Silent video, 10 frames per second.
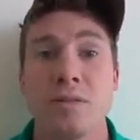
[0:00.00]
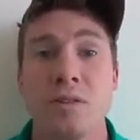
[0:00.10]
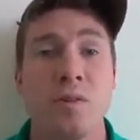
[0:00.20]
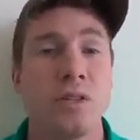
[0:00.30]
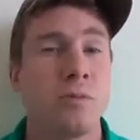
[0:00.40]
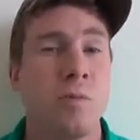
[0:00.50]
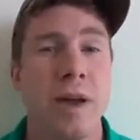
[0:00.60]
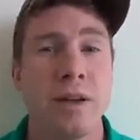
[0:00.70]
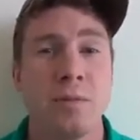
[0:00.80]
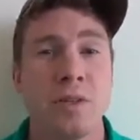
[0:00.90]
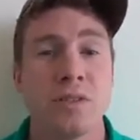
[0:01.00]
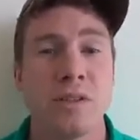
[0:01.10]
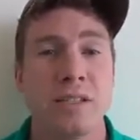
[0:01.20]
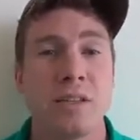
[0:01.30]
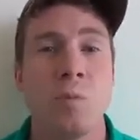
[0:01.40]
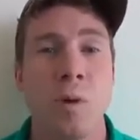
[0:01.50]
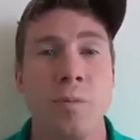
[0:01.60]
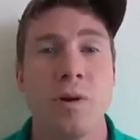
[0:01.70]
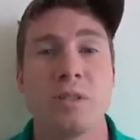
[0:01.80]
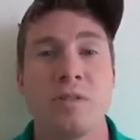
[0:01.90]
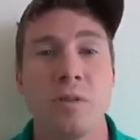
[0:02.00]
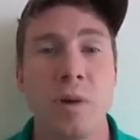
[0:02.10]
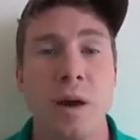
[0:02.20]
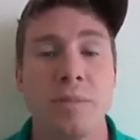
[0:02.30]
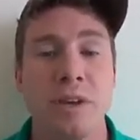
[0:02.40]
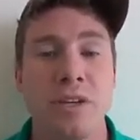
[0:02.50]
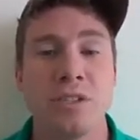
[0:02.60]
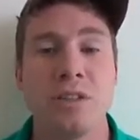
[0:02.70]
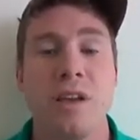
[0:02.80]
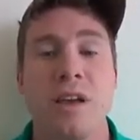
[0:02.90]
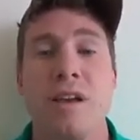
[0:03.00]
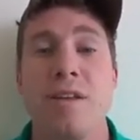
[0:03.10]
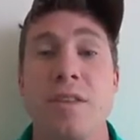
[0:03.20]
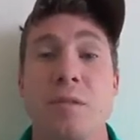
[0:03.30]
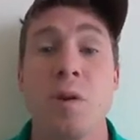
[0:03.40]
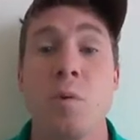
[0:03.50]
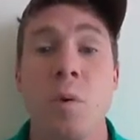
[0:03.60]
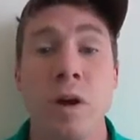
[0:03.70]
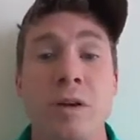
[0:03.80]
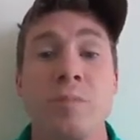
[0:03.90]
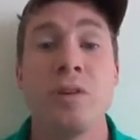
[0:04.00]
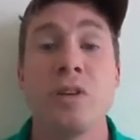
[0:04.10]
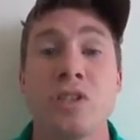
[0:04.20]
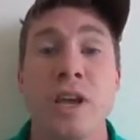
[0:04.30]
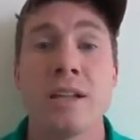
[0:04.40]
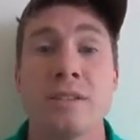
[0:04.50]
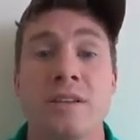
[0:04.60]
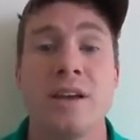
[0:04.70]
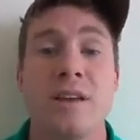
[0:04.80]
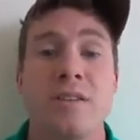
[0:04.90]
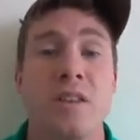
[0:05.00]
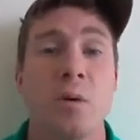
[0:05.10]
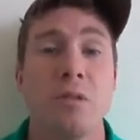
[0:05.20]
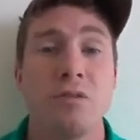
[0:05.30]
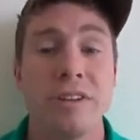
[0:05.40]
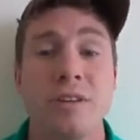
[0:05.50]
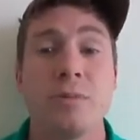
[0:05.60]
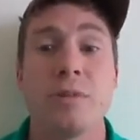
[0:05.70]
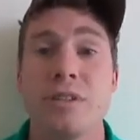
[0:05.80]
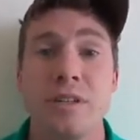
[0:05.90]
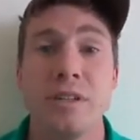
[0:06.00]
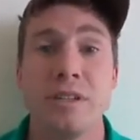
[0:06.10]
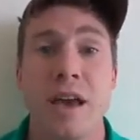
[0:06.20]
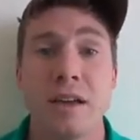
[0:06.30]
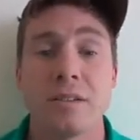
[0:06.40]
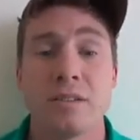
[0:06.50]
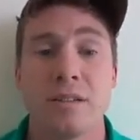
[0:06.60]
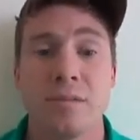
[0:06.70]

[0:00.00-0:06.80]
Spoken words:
So if we just randomly selected one person from the population, there'd be a 1 in a million chance that they were afflicted with disease X.